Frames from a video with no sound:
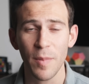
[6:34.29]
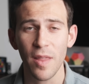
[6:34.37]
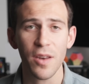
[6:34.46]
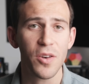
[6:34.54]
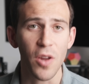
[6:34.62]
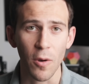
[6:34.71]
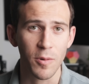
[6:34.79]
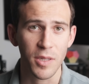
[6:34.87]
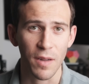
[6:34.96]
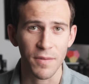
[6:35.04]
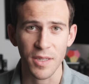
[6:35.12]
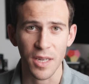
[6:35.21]
me the
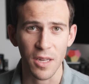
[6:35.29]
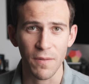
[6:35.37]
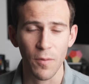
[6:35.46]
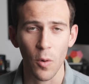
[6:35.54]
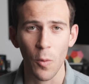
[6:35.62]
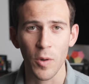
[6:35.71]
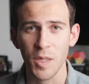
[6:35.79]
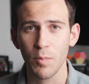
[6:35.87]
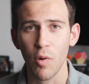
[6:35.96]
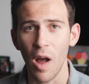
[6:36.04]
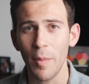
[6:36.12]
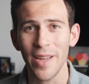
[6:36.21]
dose of CD4 was
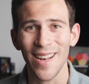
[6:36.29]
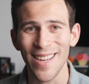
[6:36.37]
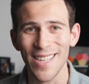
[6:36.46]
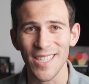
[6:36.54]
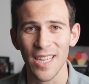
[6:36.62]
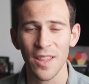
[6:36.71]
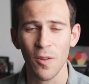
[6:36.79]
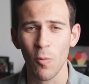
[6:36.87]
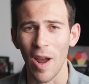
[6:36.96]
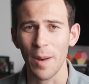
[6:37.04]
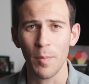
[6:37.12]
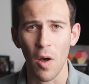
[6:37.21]
probably at least in the
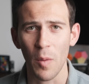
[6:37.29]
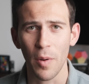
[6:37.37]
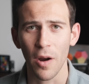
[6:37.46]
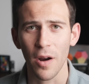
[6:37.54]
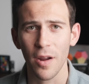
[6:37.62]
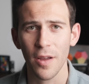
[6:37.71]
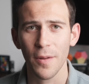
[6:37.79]
right ballpark.